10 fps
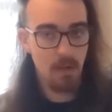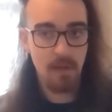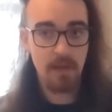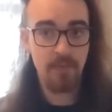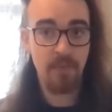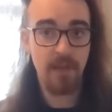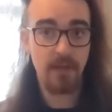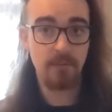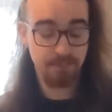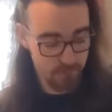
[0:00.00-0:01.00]
and
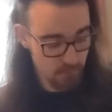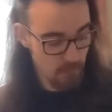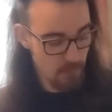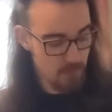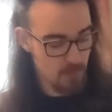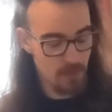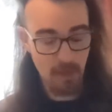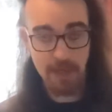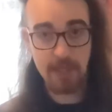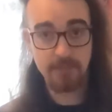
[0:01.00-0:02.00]
then so
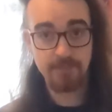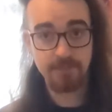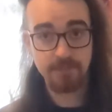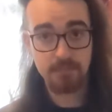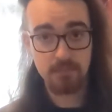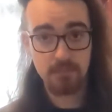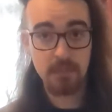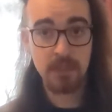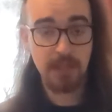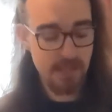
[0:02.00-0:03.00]
9,
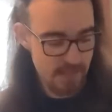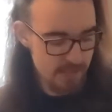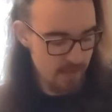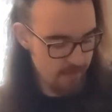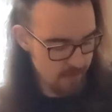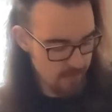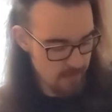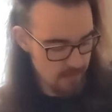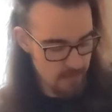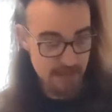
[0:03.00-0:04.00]
9, 7,
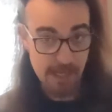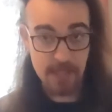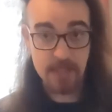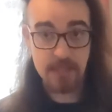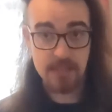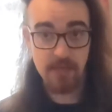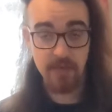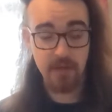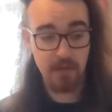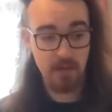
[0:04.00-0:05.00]
10,
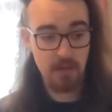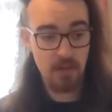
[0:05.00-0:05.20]
7, and